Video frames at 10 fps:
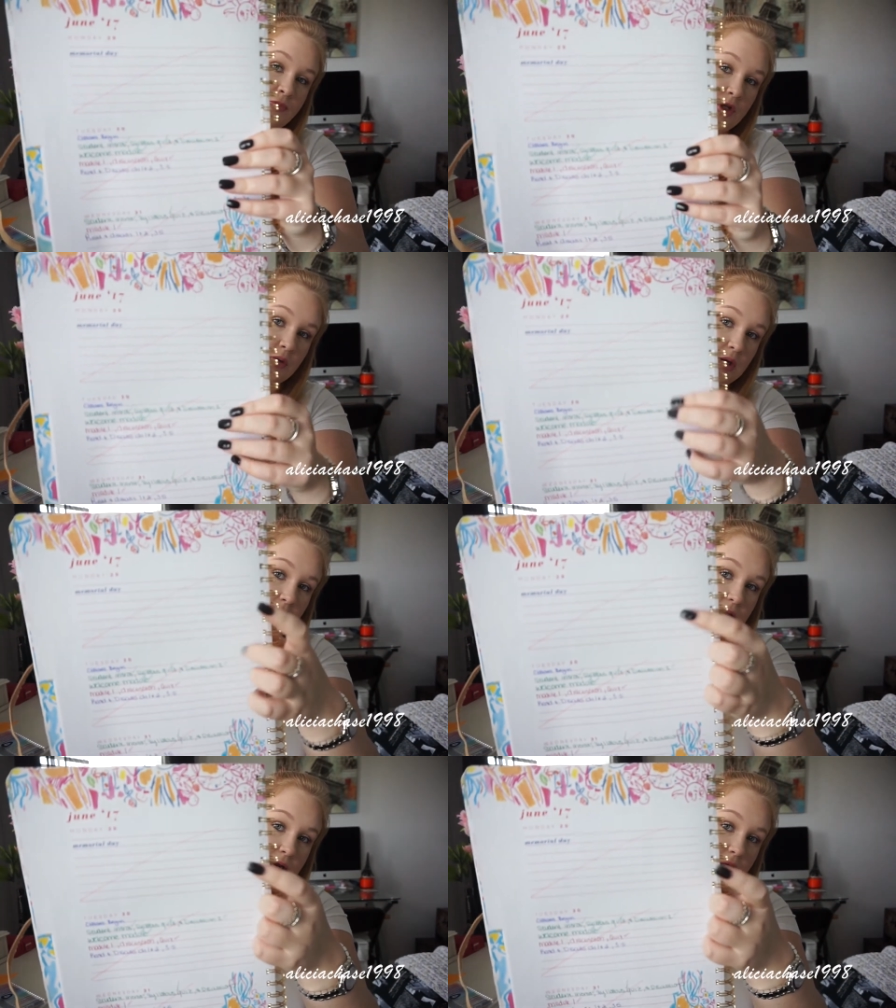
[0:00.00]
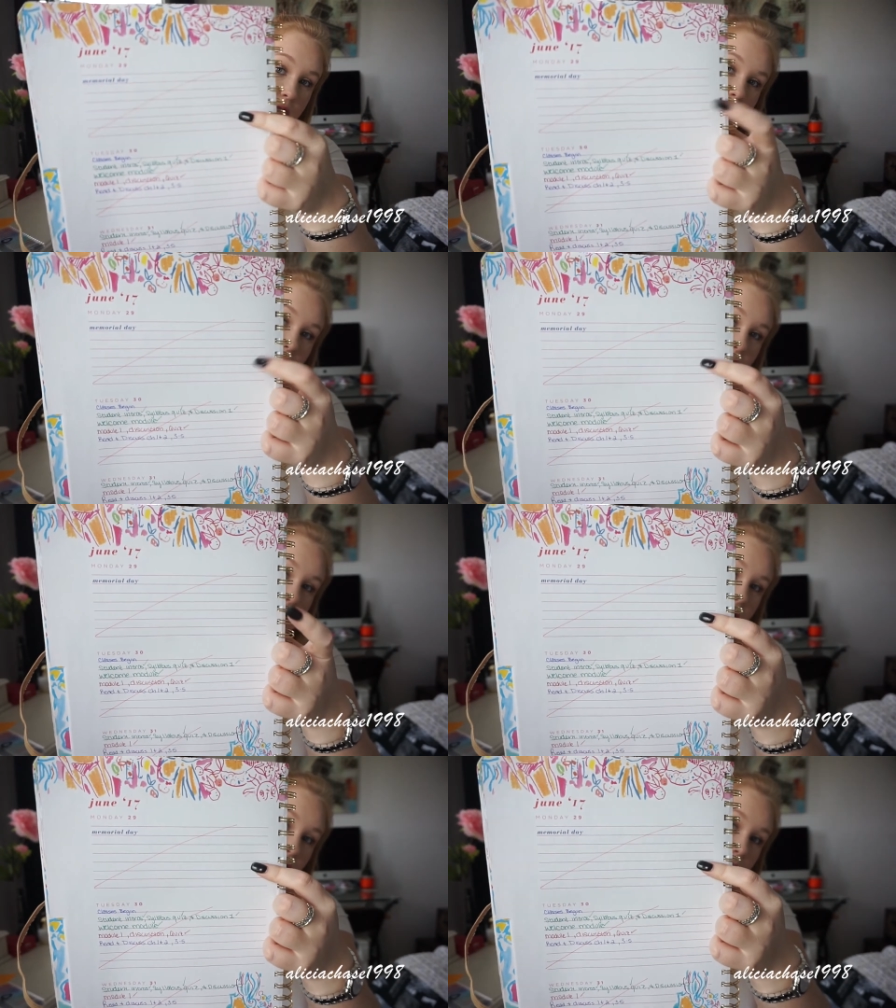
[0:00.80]
You get like a little
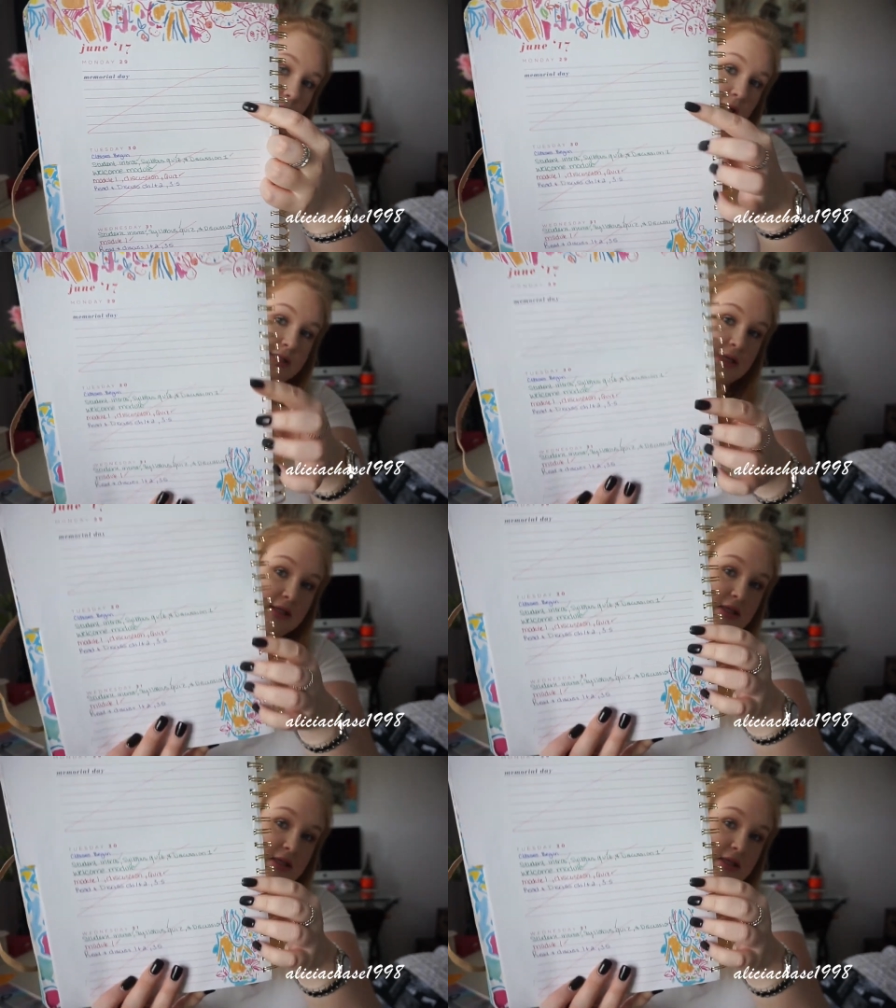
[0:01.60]
box like